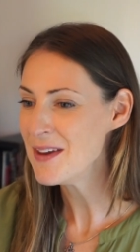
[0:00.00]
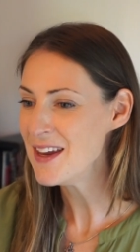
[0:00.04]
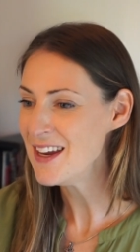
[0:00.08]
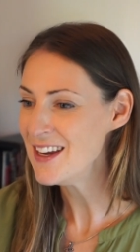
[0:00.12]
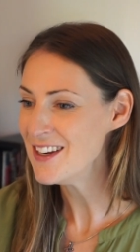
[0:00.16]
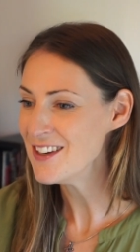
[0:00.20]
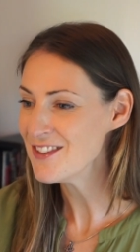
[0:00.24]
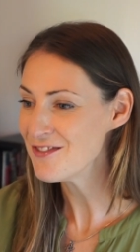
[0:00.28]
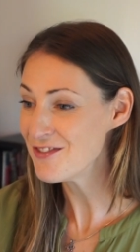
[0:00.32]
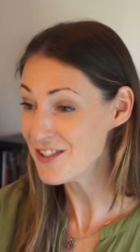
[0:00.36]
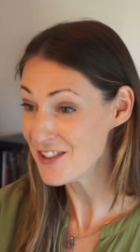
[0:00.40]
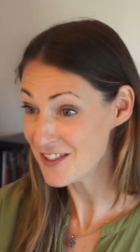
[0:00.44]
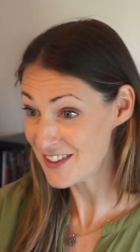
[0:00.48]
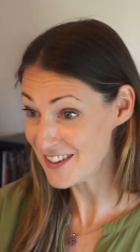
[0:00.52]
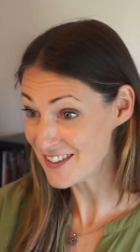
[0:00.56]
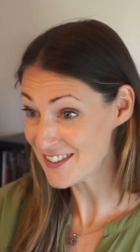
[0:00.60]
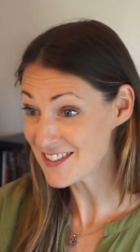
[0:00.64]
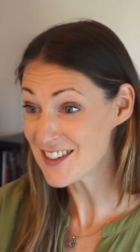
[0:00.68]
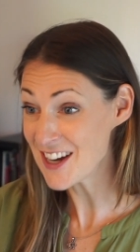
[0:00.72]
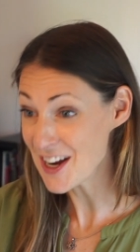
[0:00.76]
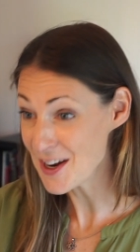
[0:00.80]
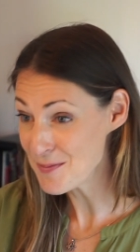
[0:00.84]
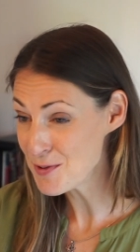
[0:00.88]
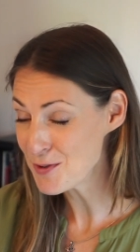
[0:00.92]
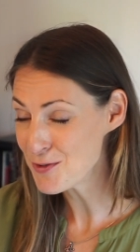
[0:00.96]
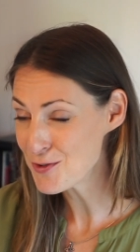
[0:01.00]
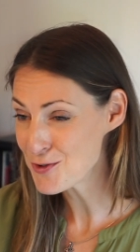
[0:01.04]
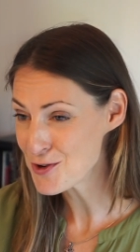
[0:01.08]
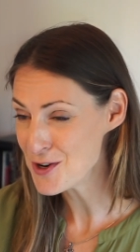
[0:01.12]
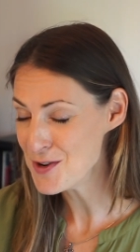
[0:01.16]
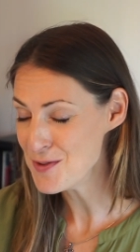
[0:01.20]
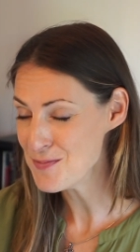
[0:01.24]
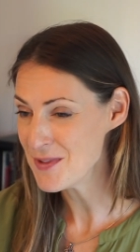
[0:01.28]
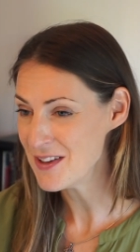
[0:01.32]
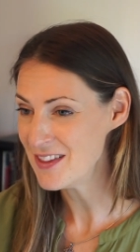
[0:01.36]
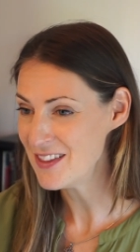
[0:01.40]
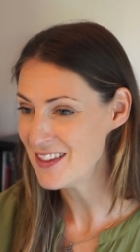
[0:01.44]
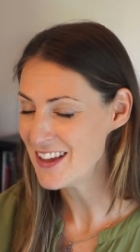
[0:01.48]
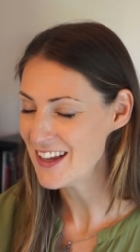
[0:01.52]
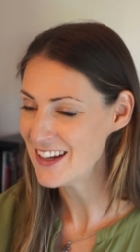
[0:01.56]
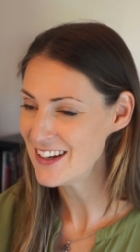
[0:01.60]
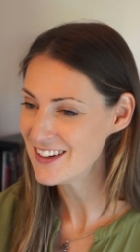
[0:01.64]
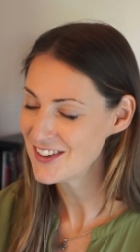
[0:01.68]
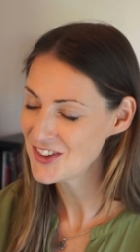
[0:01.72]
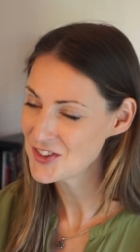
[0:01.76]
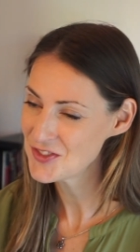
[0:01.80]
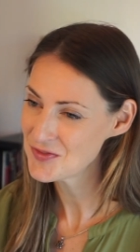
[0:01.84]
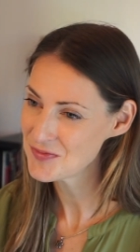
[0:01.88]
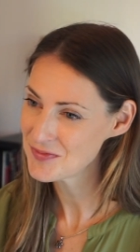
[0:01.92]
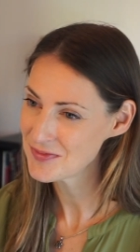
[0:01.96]
mean for this type of treatment
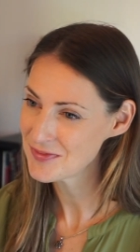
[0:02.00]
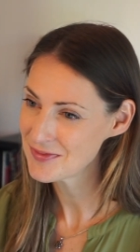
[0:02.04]
then?